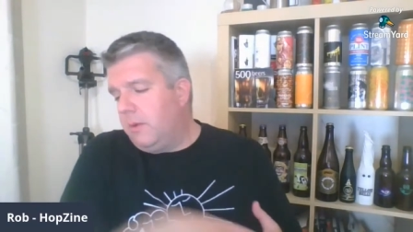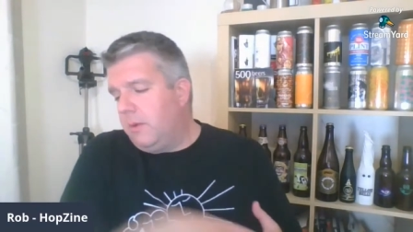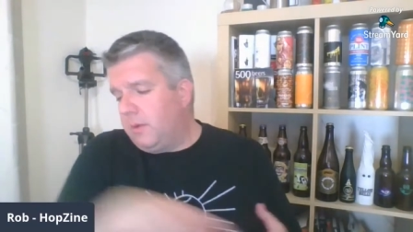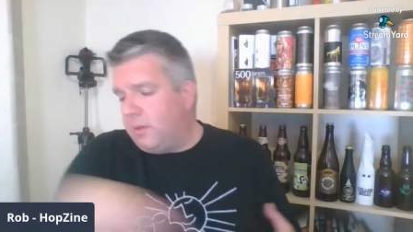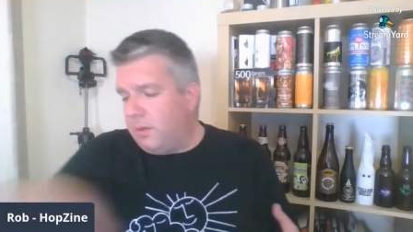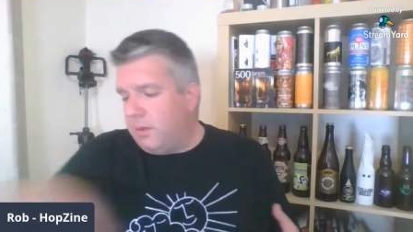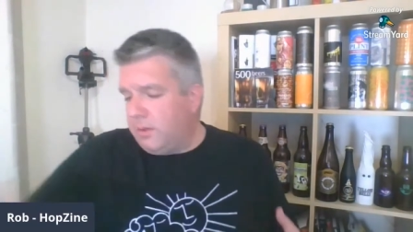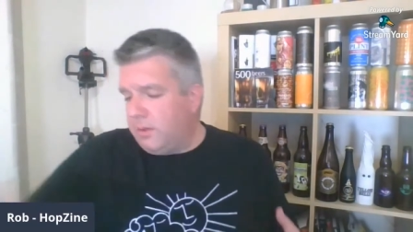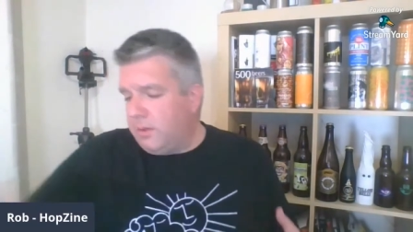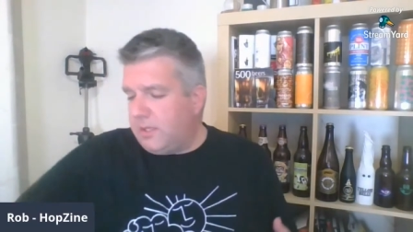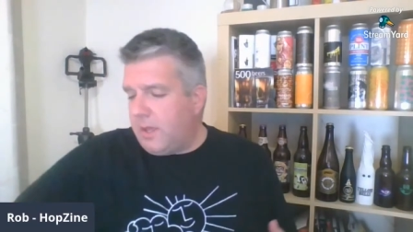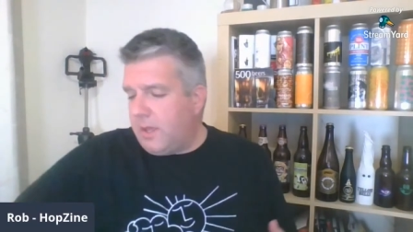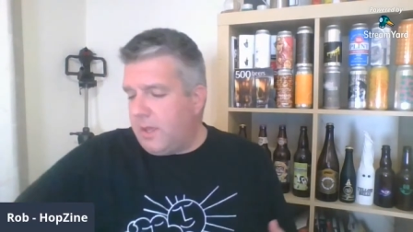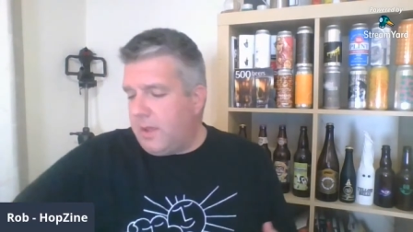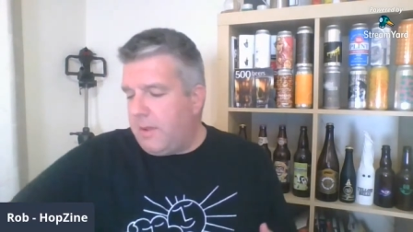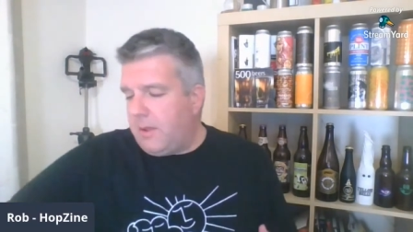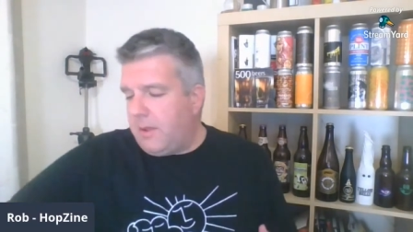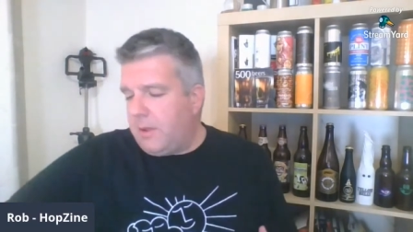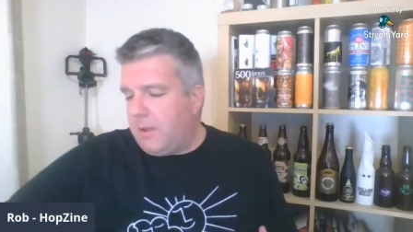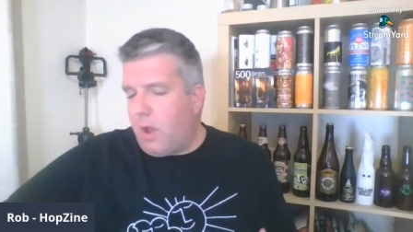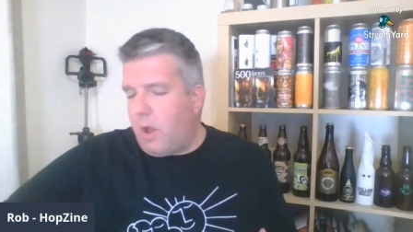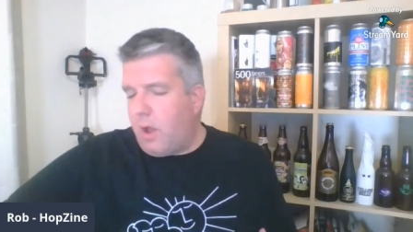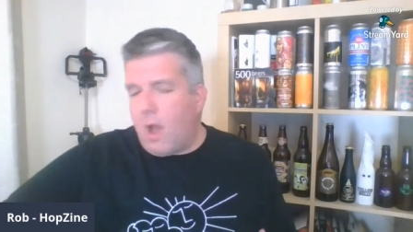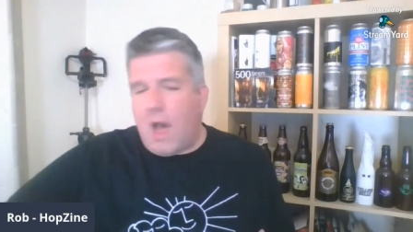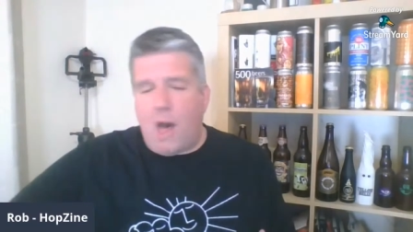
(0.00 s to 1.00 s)
But there was
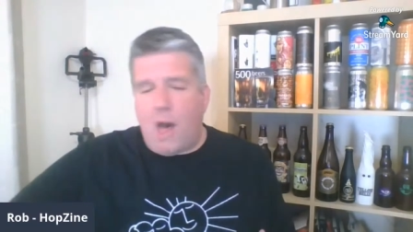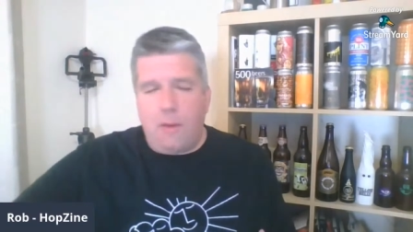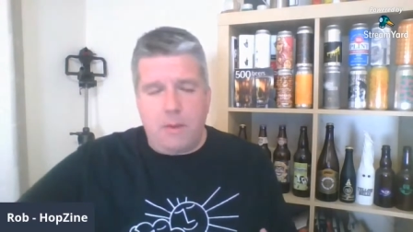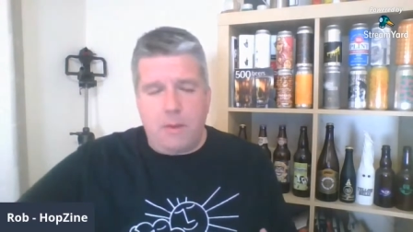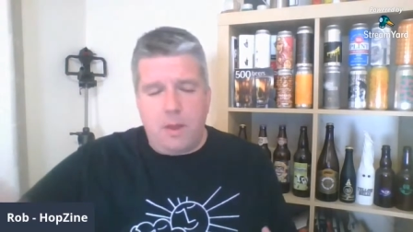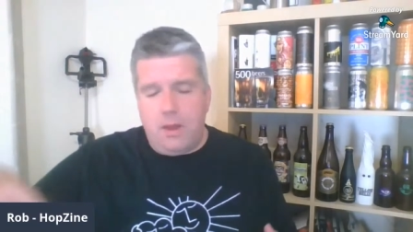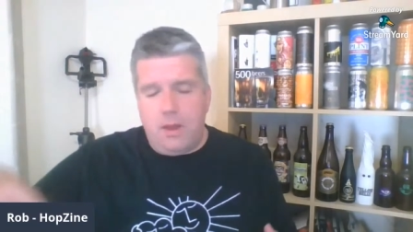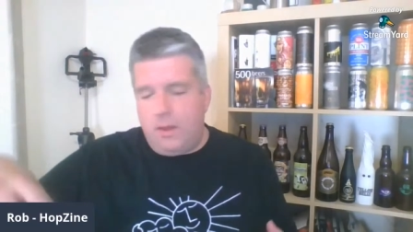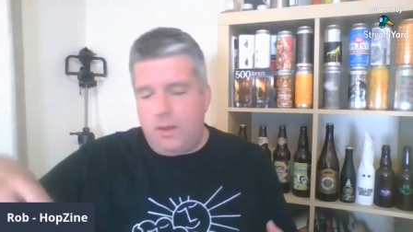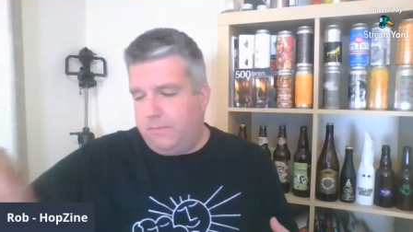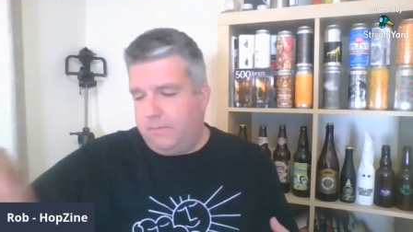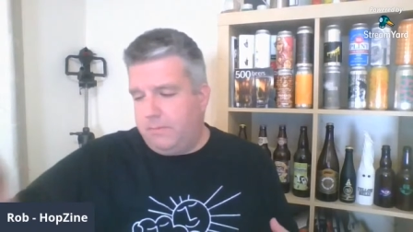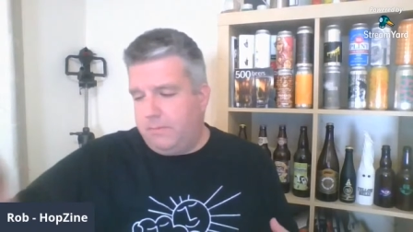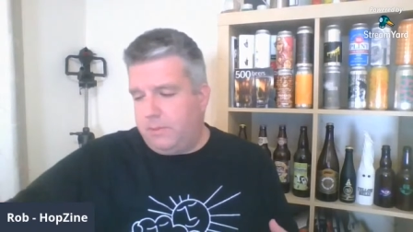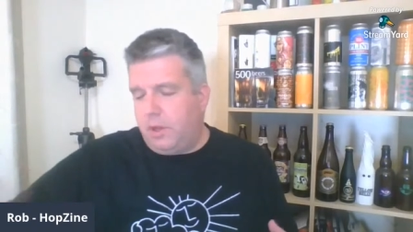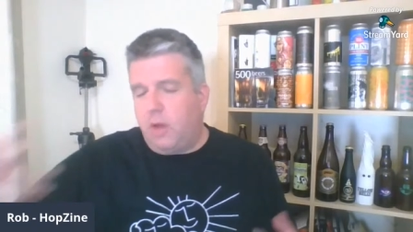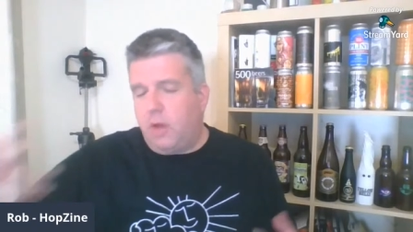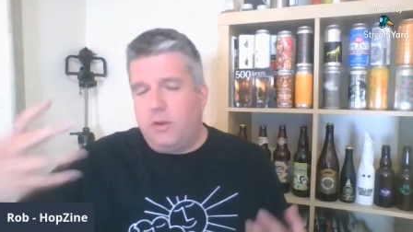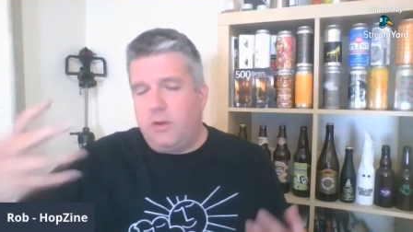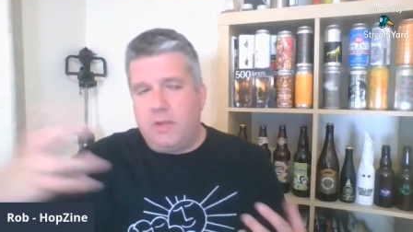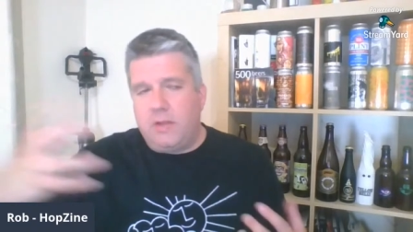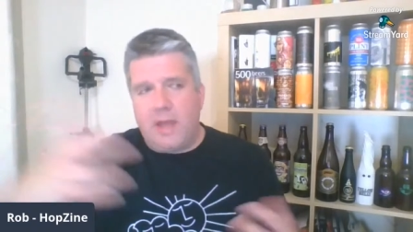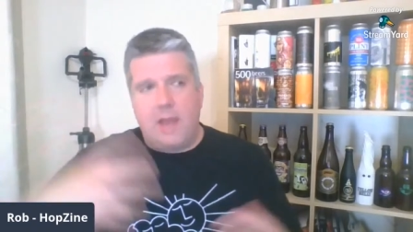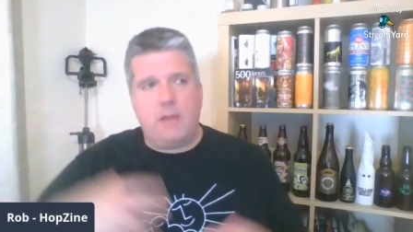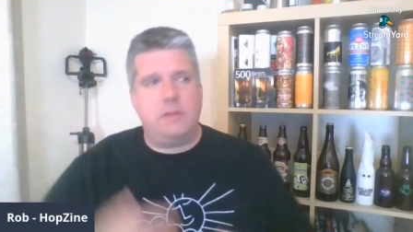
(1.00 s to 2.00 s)

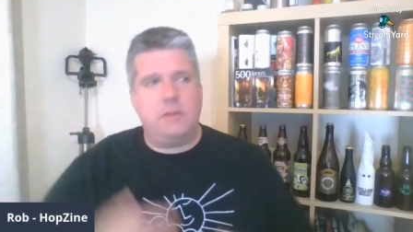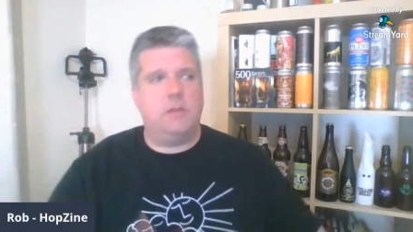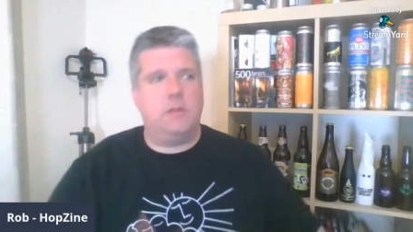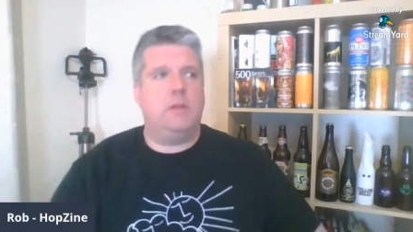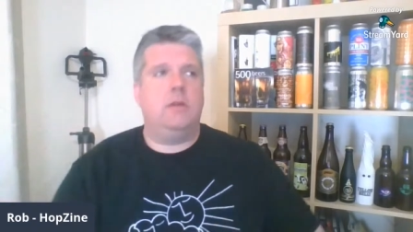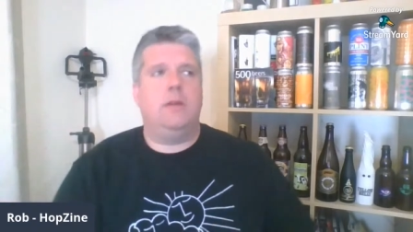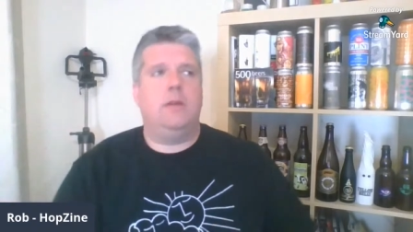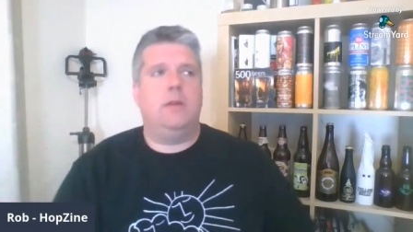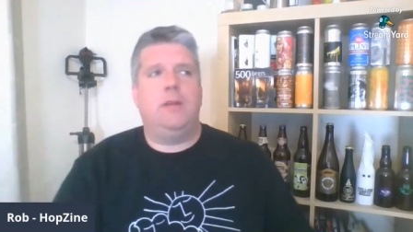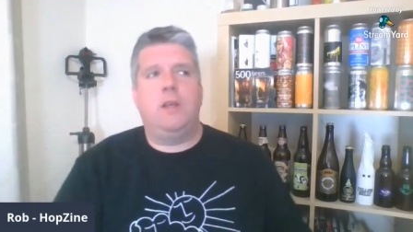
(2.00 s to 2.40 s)
cognac.